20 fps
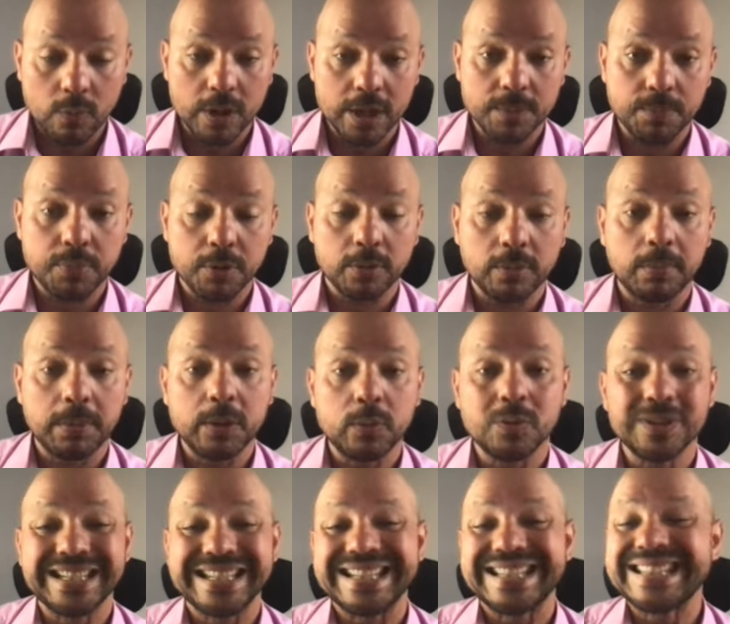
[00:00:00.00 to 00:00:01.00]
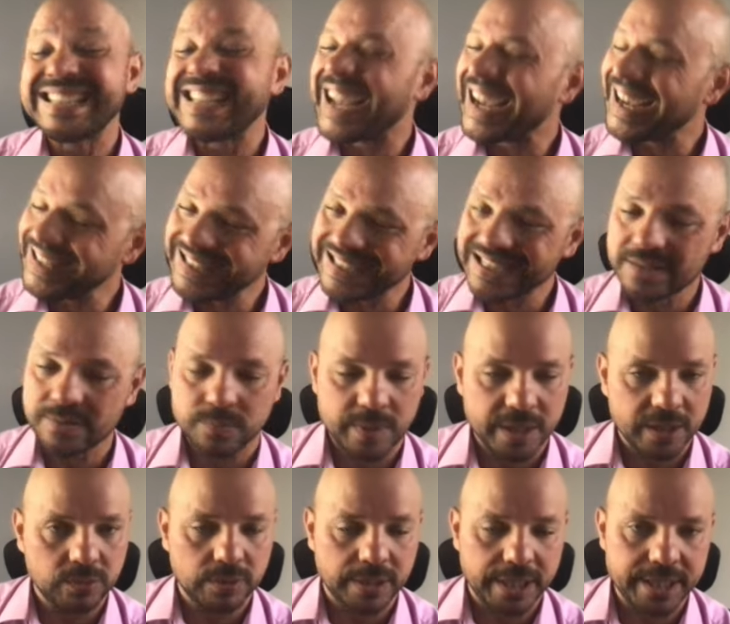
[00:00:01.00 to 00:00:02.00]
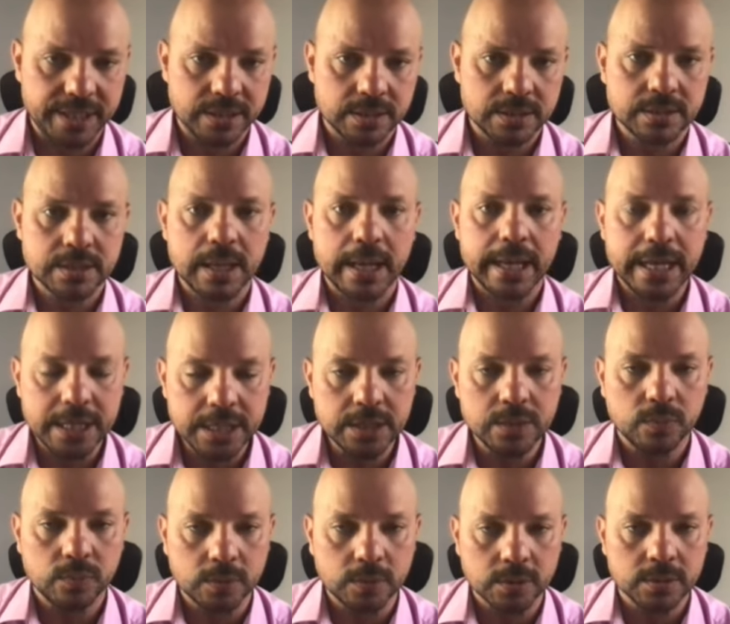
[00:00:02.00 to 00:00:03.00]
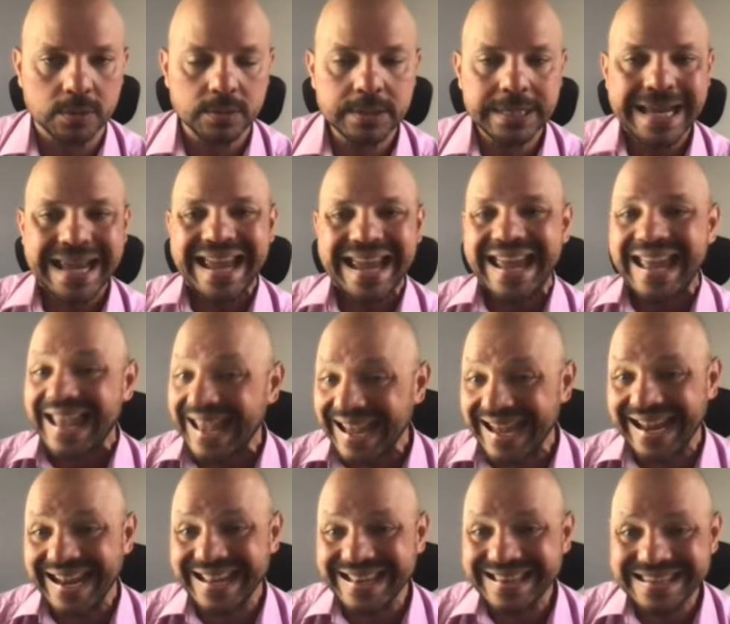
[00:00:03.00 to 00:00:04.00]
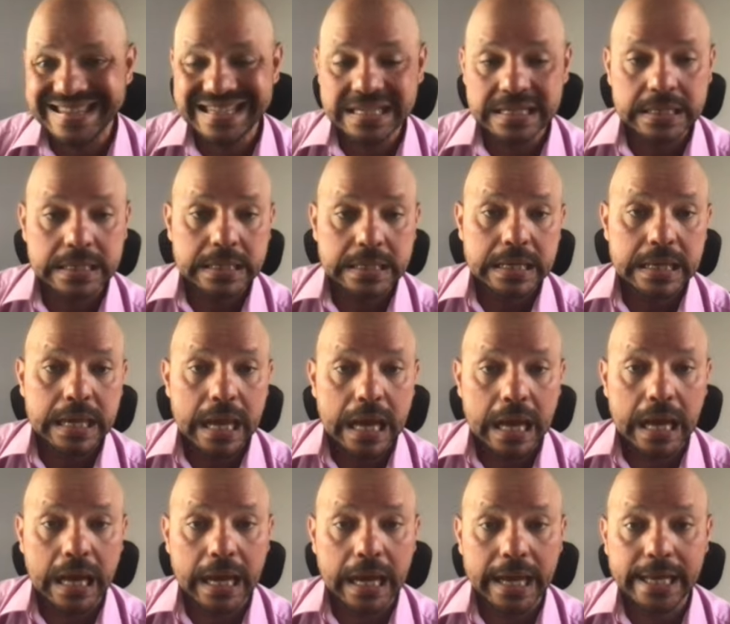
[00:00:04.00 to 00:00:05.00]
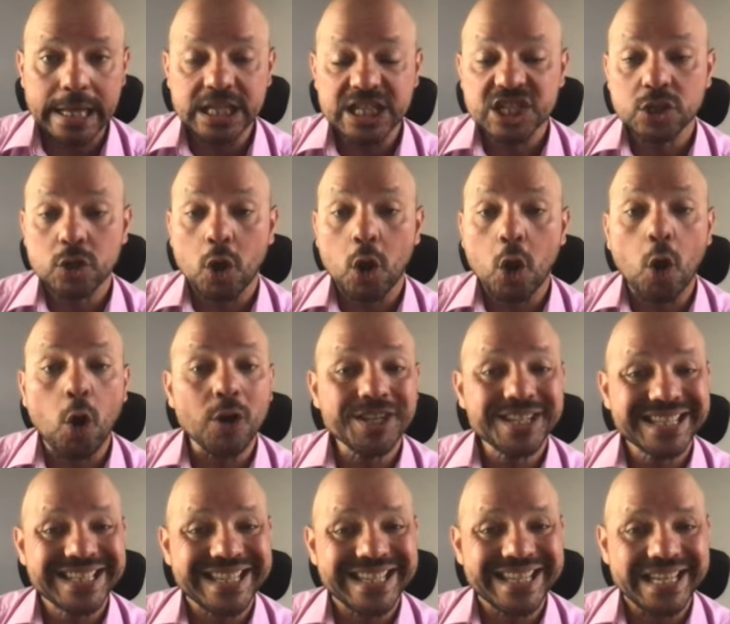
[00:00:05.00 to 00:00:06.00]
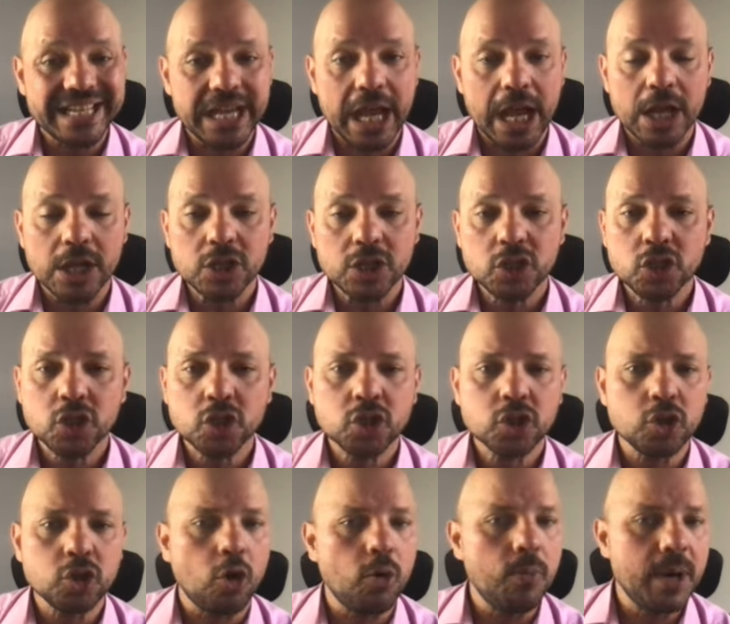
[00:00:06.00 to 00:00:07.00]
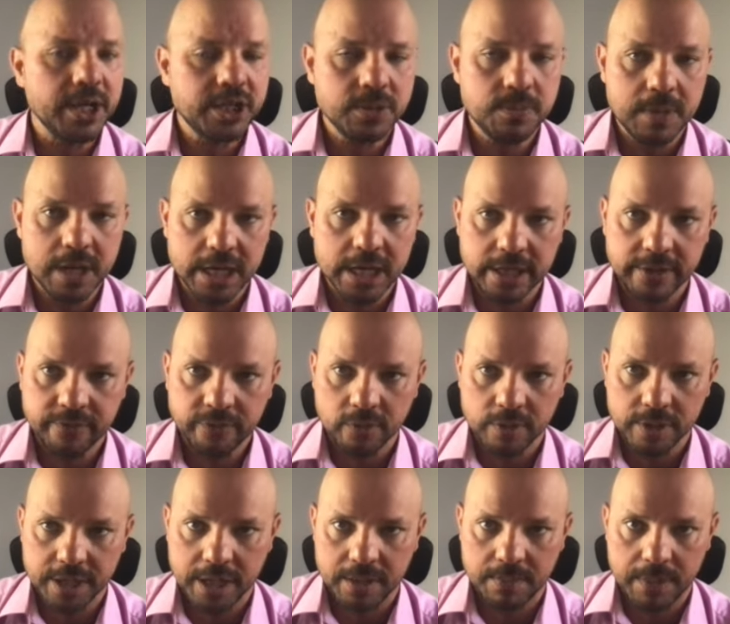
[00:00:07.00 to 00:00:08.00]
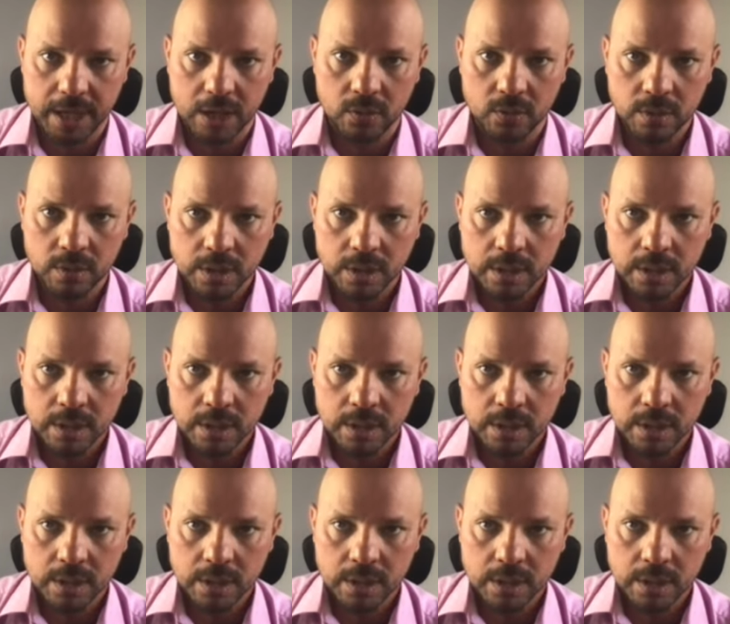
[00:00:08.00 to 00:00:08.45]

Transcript: probably one of the tightest regulators in the world, and it's costing so much money for EML.